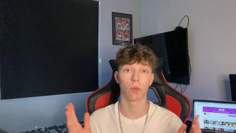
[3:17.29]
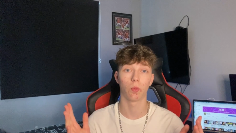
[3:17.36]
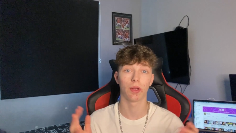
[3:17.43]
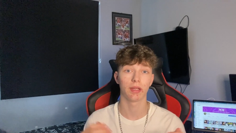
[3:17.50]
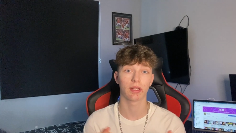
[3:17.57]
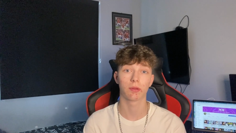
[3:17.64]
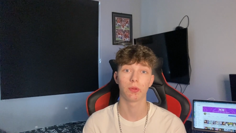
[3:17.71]
a
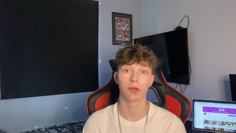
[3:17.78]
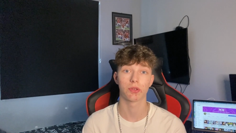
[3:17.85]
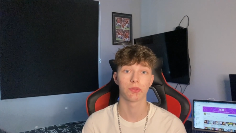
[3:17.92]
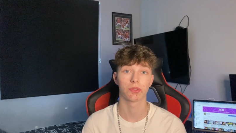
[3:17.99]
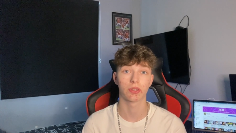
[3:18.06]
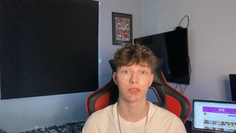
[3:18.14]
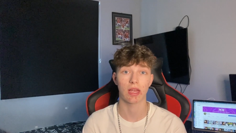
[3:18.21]
week, which
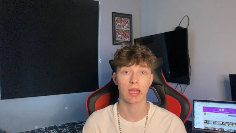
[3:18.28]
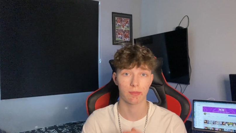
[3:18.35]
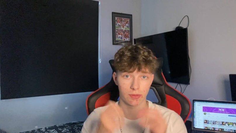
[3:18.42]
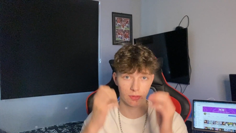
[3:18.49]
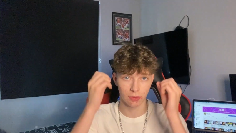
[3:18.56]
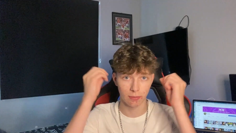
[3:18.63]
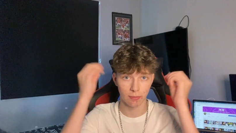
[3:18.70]
was just
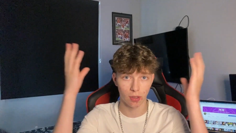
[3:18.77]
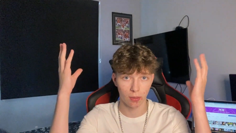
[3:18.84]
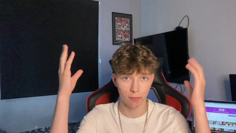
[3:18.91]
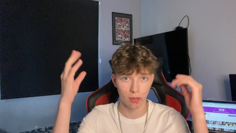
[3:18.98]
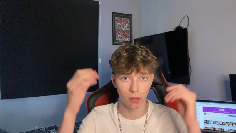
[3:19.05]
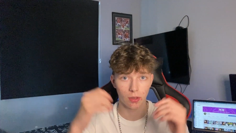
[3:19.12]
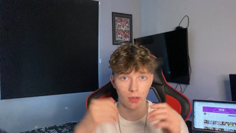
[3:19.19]
absolutely
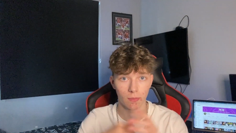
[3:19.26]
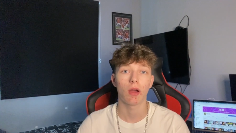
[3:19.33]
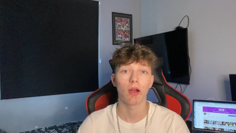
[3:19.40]
mind-blowing.